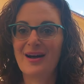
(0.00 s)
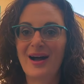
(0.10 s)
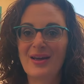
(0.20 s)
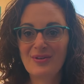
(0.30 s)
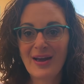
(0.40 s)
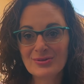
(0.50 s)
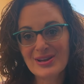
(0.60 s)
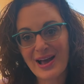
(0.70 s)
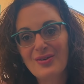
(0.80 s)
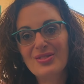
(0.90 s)
I found
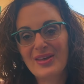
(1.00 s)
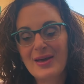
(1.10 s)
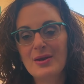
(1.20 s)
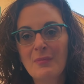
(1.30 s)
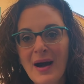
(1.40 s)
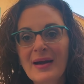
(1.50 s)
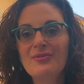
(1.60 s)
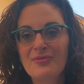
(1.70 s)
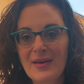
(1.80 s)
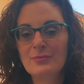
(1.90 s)
out that my
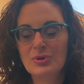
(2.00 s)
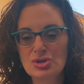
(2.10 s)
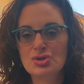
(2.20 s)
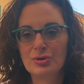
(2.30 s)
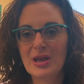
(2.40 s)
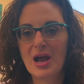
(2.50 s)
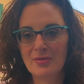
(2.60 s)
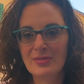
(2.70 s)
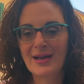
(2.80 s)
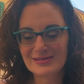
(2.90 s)
family tree
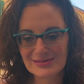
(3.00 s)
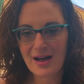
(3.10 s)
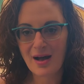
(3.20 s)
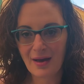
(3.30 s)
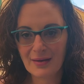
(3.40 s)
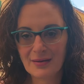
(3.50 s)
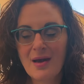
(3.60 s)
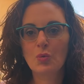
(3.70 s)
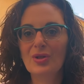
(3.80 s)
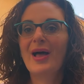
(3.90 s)
on that side
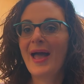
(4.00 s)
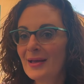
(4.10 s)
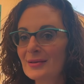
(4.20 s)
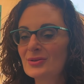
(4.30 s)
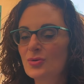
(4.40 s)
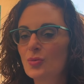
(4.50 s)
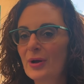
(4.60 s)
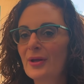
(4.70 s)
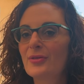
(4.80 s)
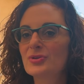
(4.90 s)
will end
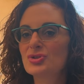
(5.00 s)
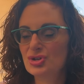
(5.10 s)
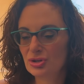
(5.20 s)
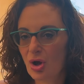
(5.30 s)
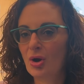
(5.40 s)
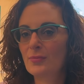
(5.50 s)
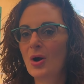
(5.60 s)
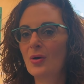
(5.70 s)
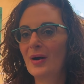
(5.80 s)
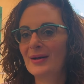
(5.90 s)
with
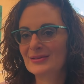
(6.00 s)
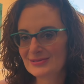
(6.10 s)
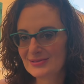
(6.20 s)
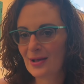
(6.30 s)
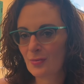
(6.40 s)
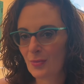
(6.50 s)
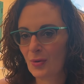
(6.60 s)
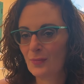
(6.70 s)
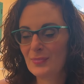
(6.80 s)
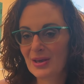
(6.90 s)
Girolamo
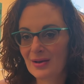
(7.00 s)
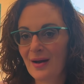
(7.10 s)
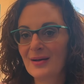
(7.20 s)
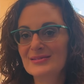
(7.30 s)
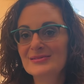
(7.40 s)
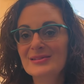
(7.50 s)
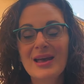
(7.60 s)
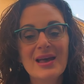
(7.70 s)
Anselmo because